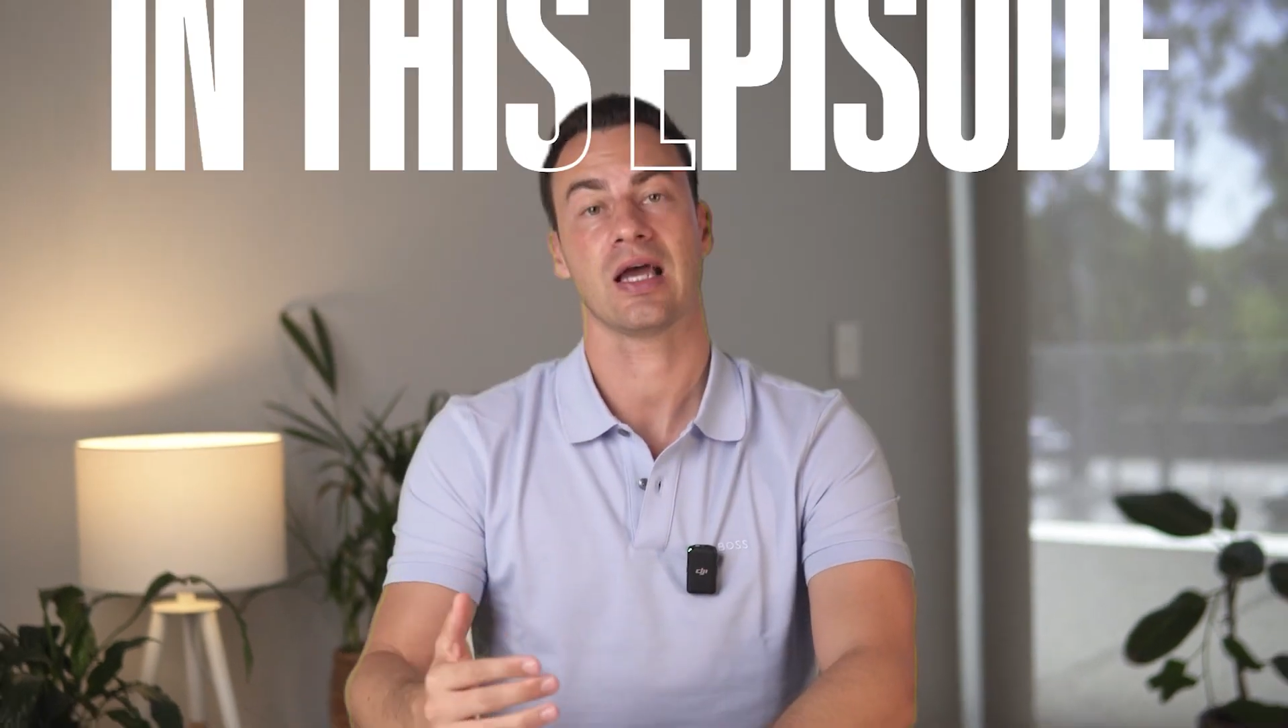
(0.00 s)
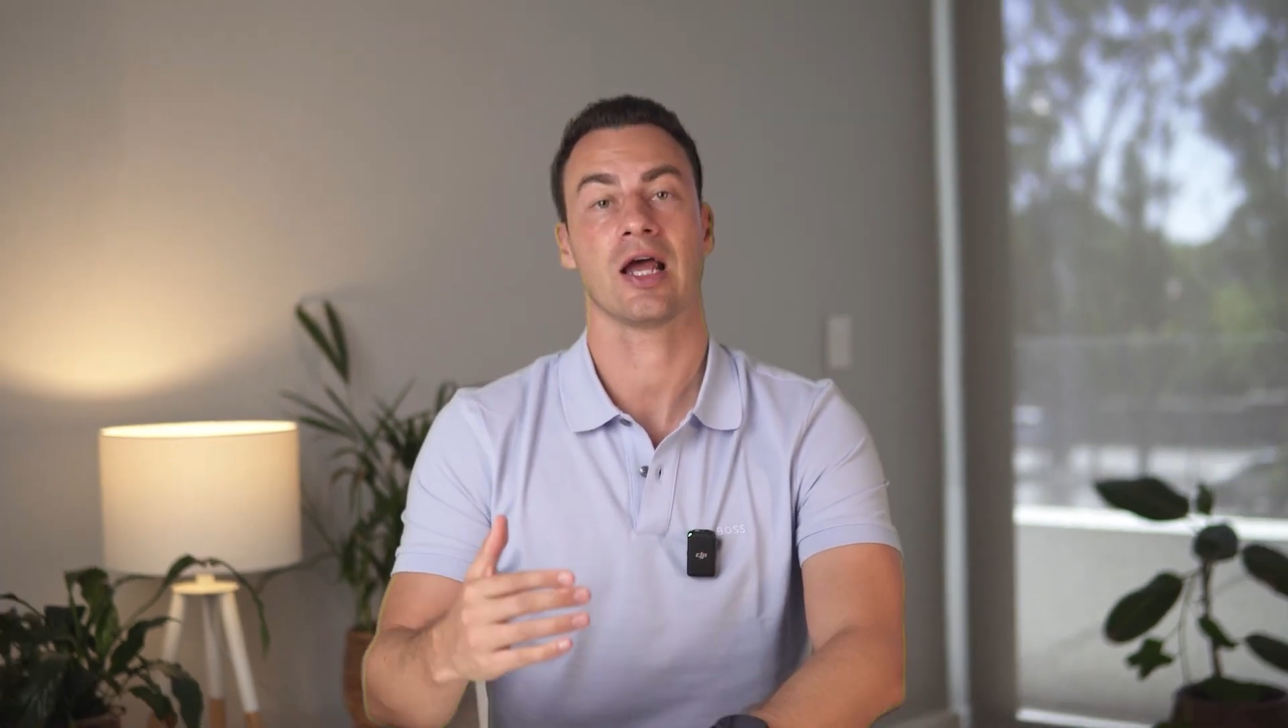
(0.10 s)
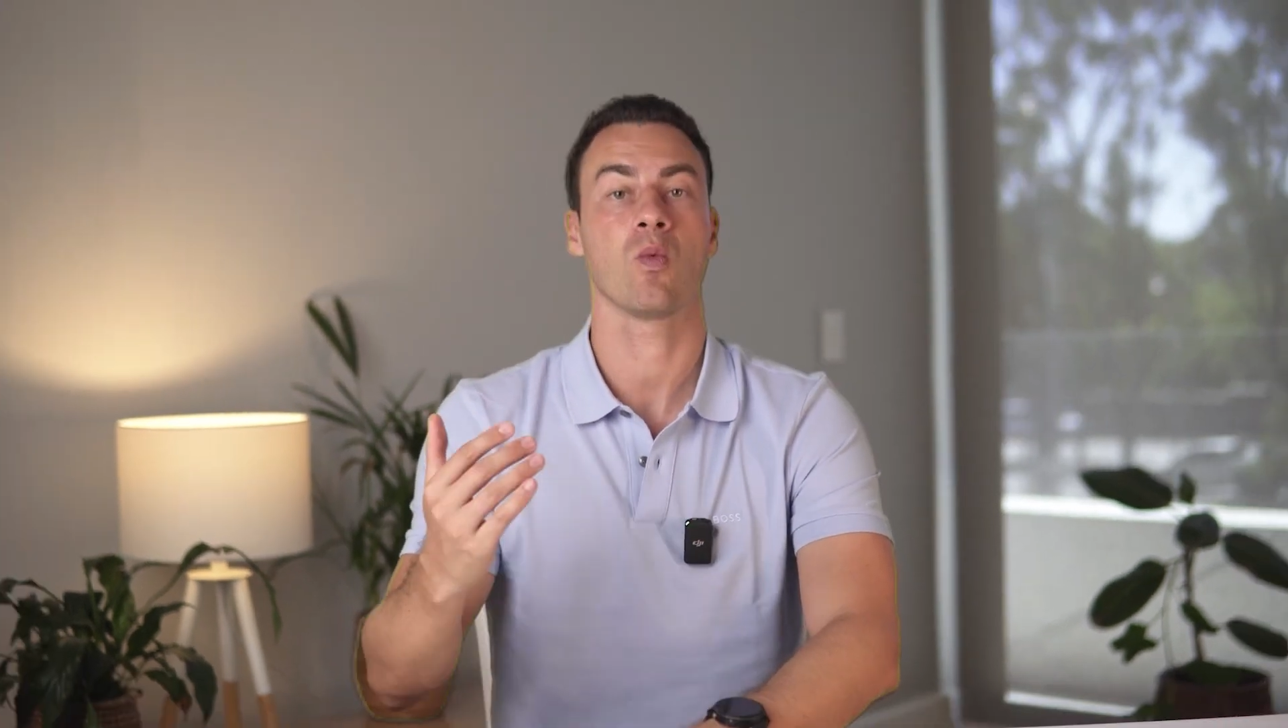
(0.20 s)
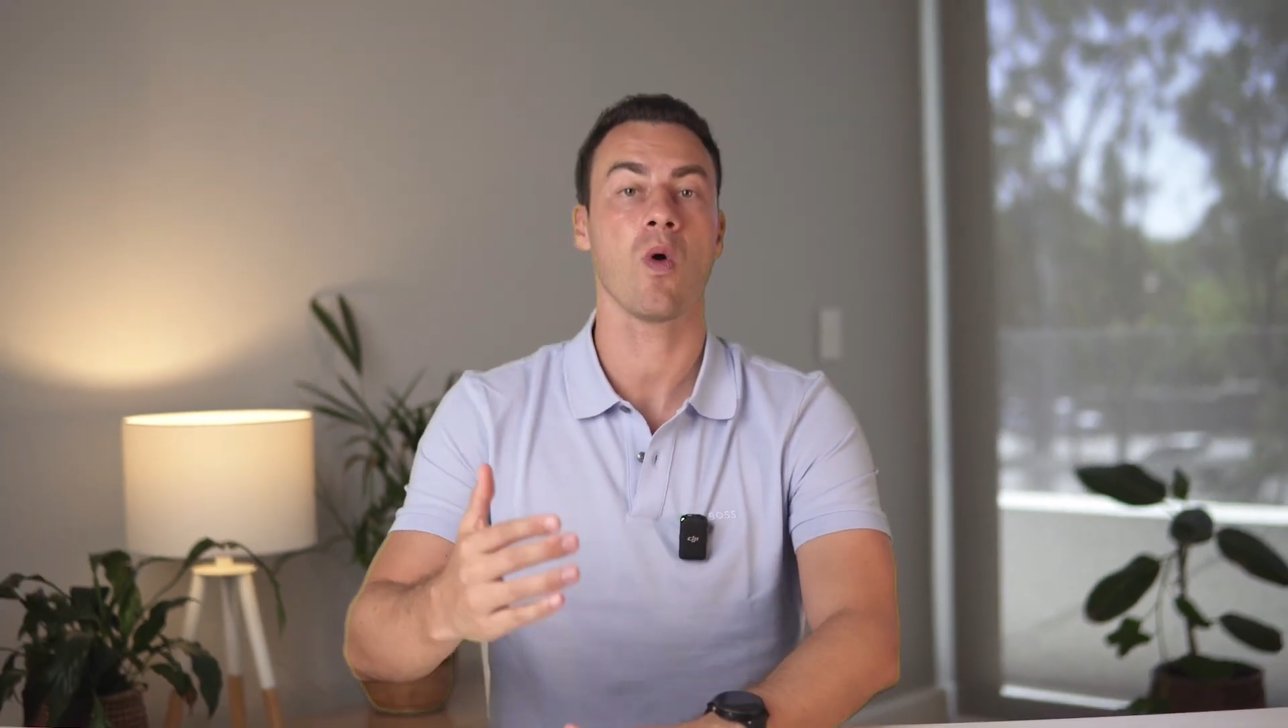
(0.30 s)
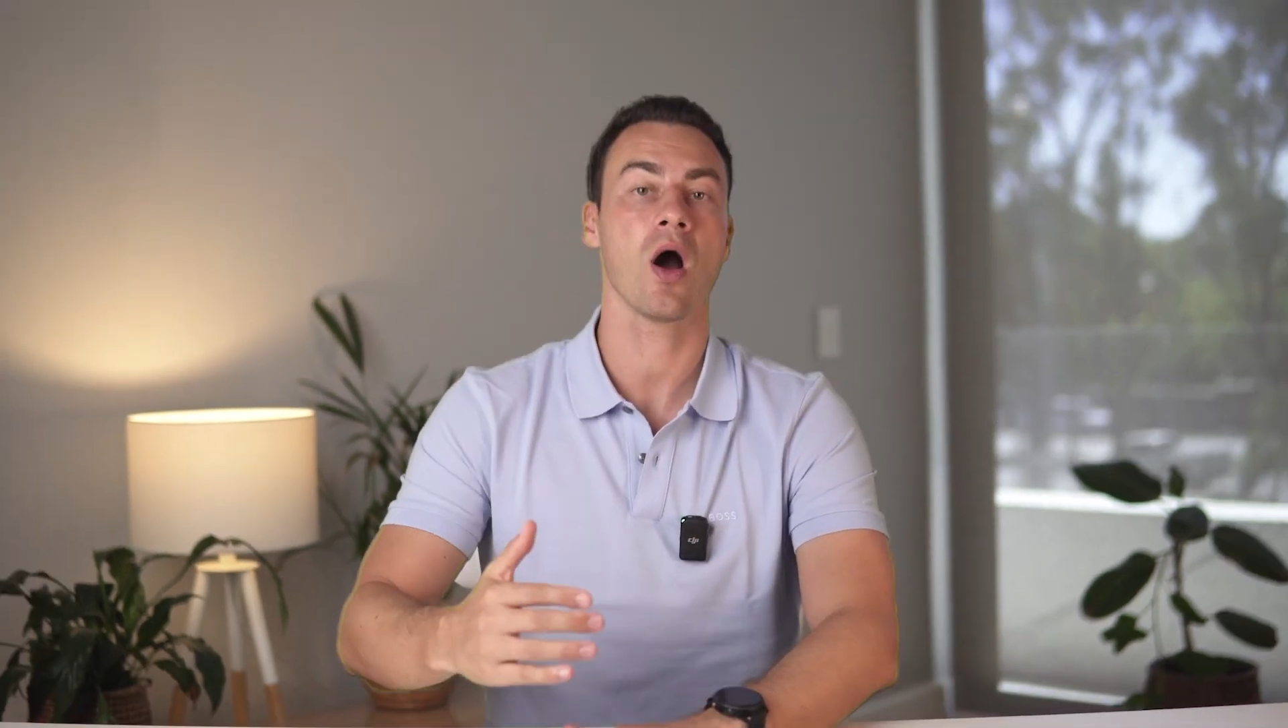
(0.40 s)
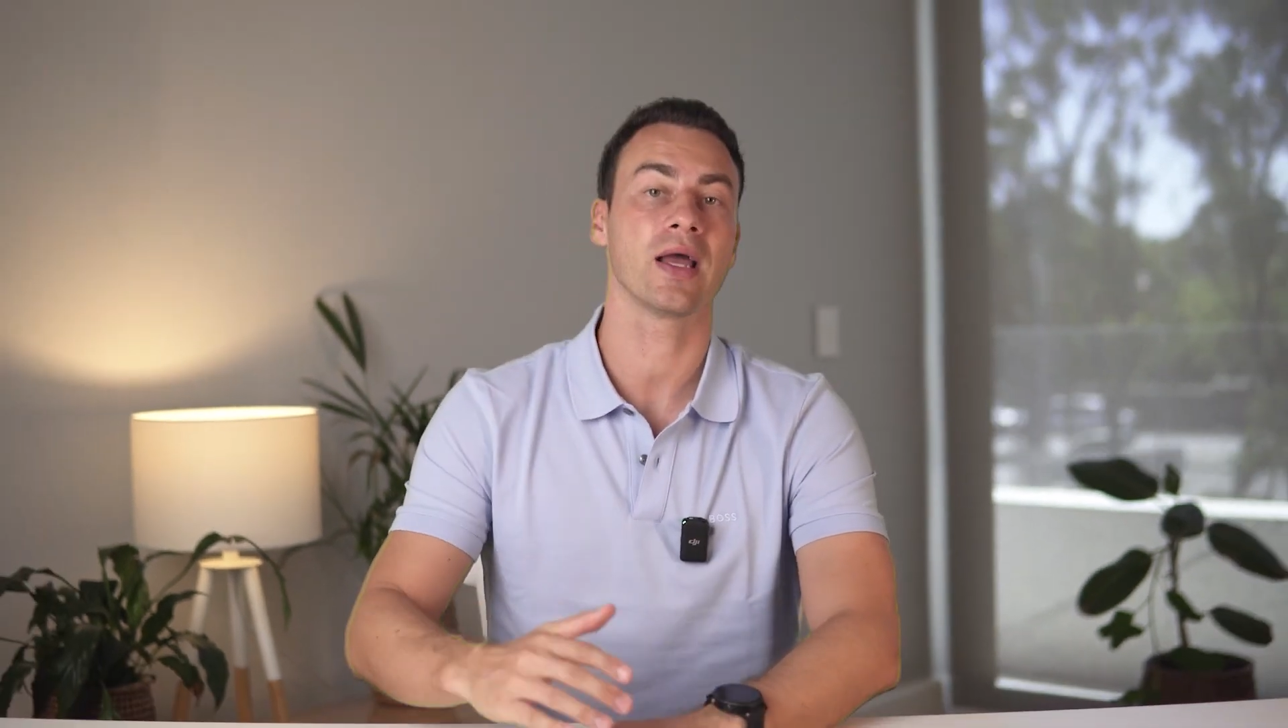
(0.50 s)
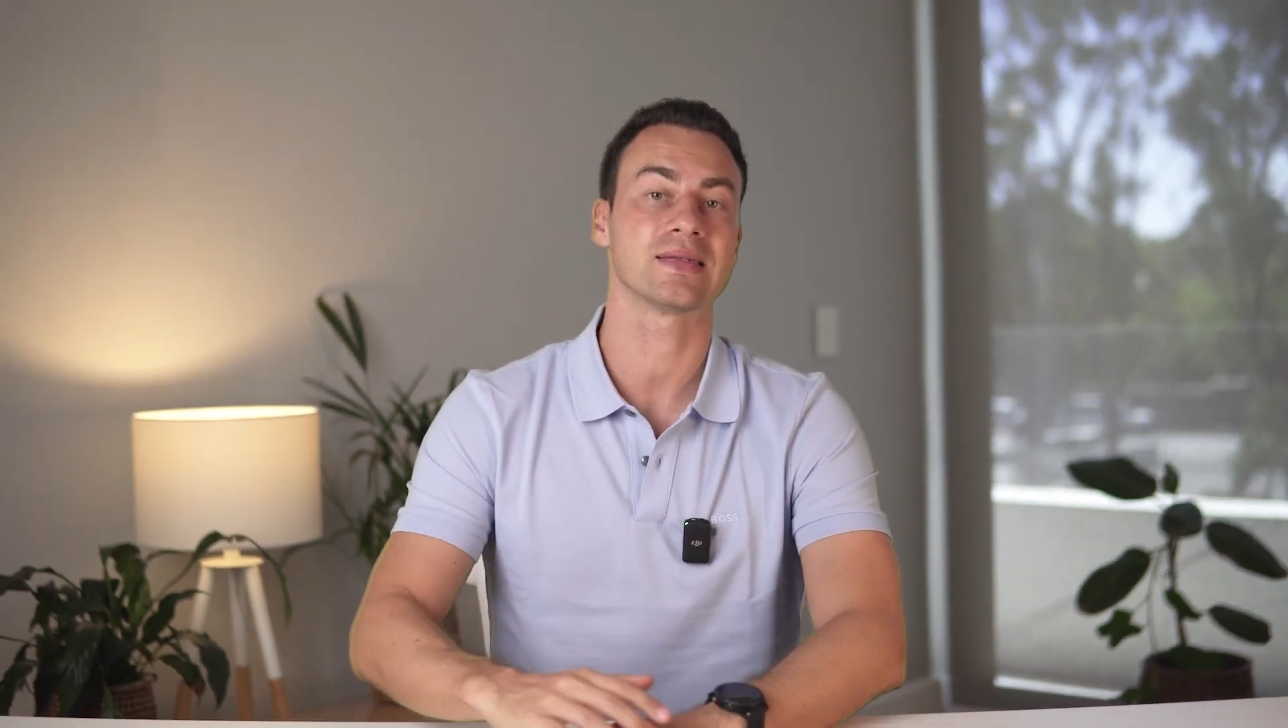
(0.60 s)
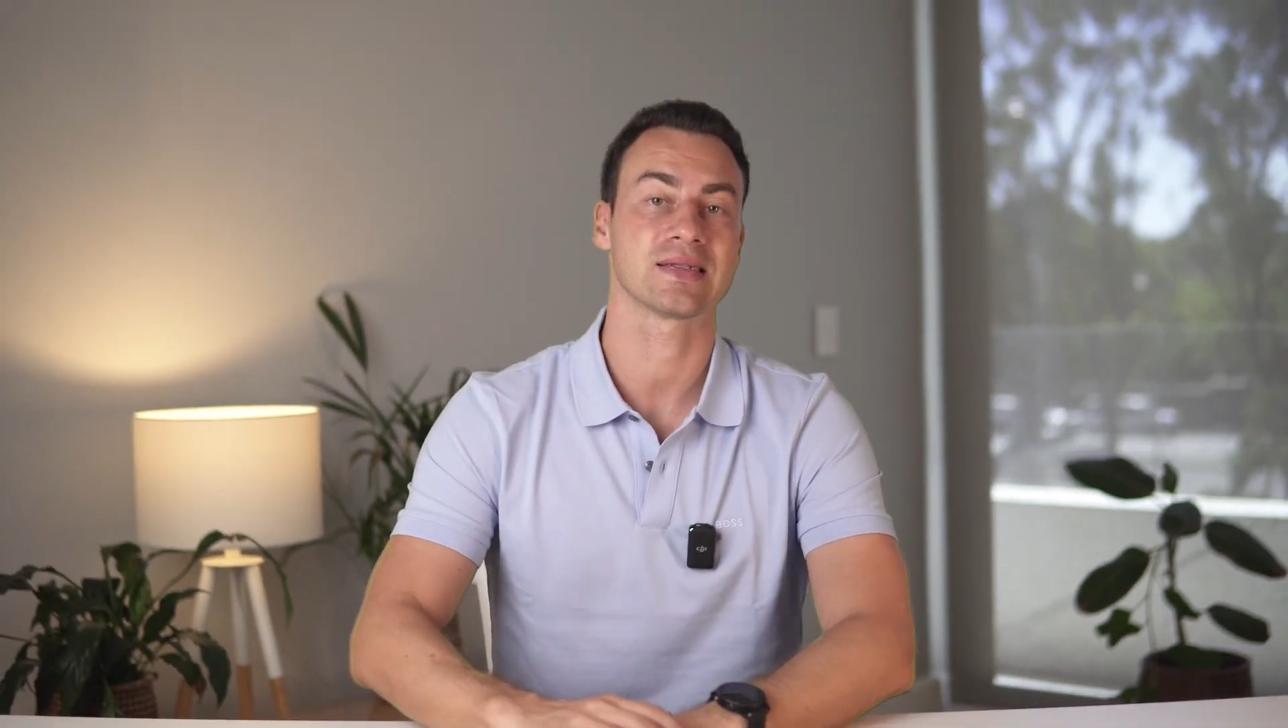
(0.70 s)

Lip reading: and why it's